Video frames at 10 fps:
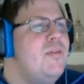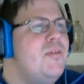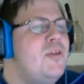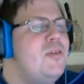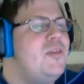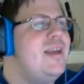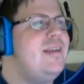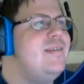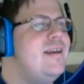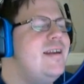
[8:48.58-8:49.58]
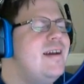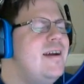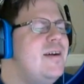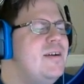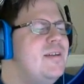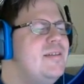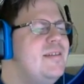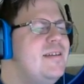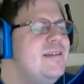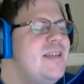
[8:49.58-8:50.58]
The thing that
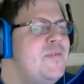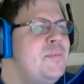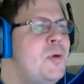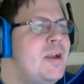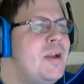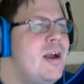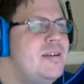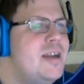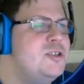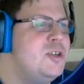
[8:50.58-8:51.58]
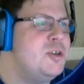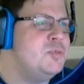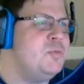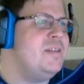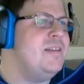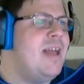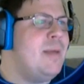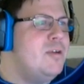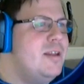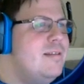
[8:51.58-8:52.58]
David Bowie contact juggles with in
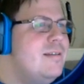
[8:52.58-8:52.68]
Labyrinth.